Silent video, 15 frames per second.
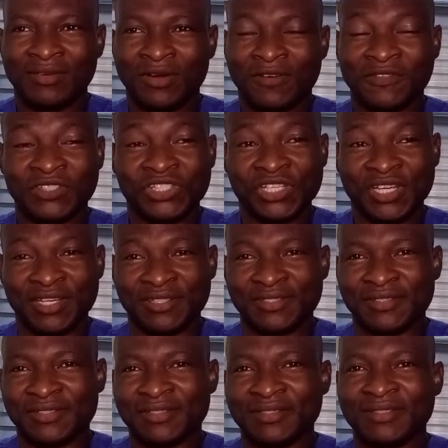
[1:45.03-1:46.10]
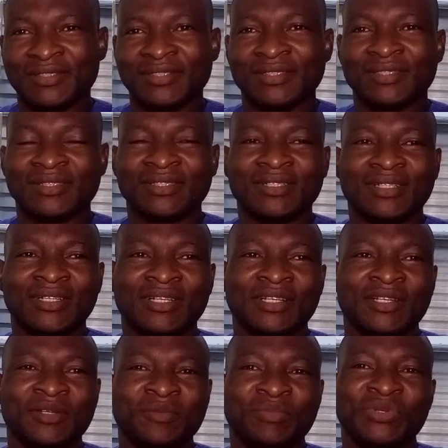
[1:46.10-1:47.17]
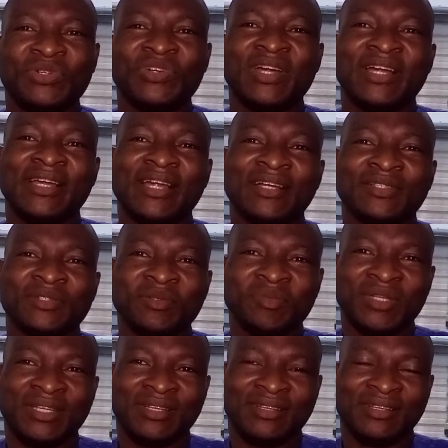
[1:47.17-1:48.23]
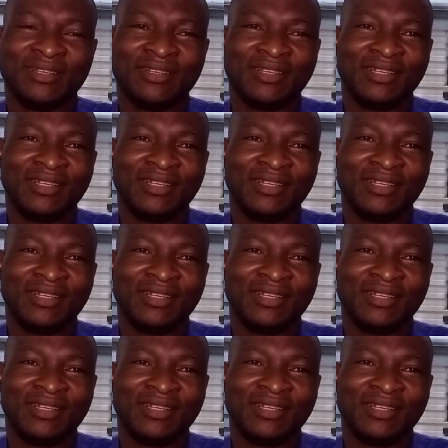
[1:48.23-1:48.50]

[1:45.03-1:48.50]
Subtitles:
of the chest. Pleural anatomy,